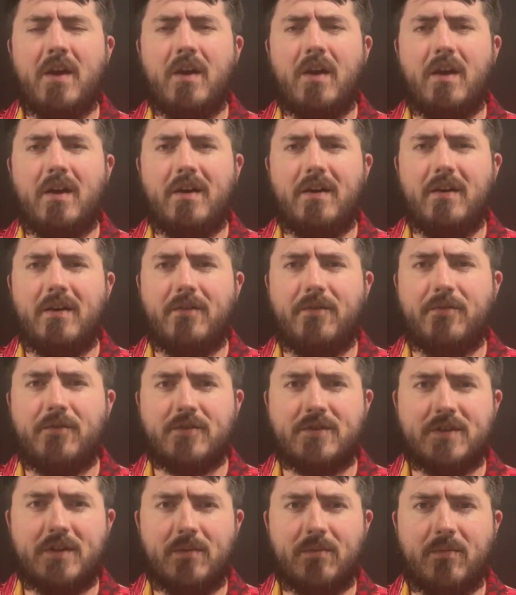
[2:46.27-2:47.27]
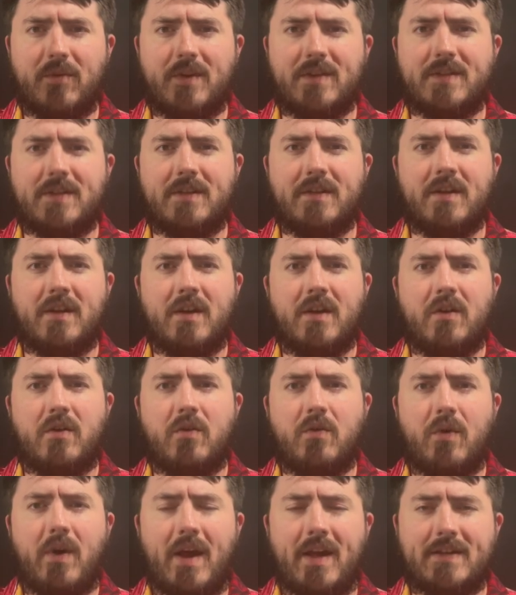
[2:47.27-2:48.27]
for some reason,
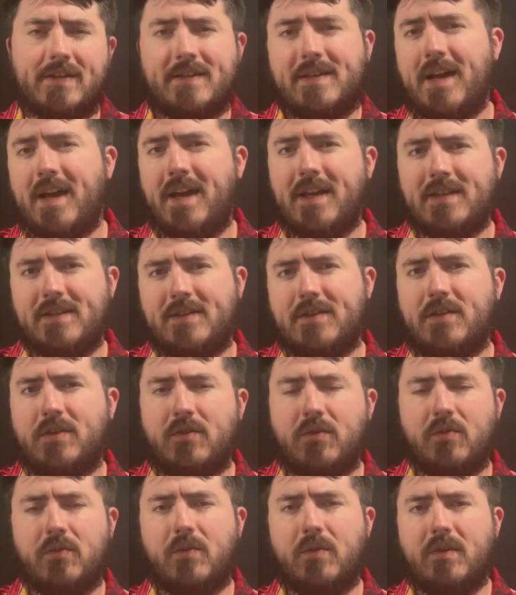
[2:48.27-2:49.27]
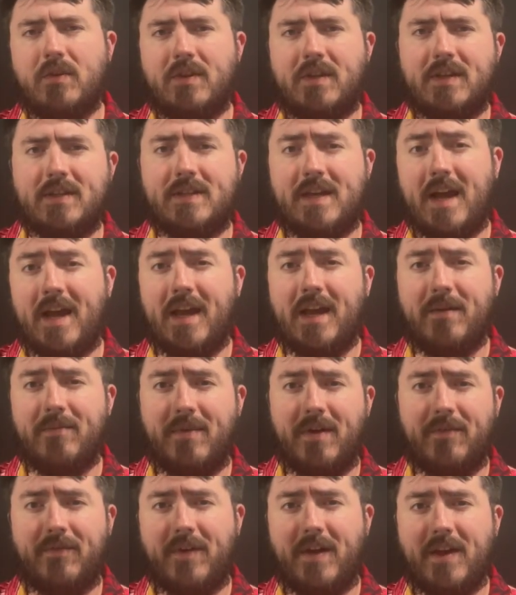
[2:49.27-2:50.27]
who has ties to this
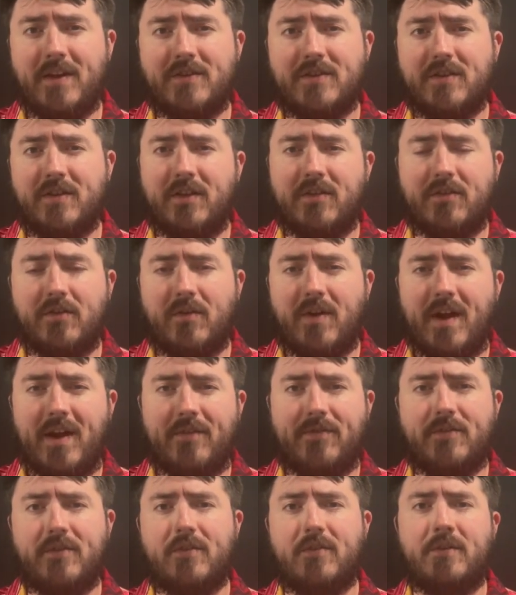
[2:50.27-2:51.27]
IMF agent that they're after.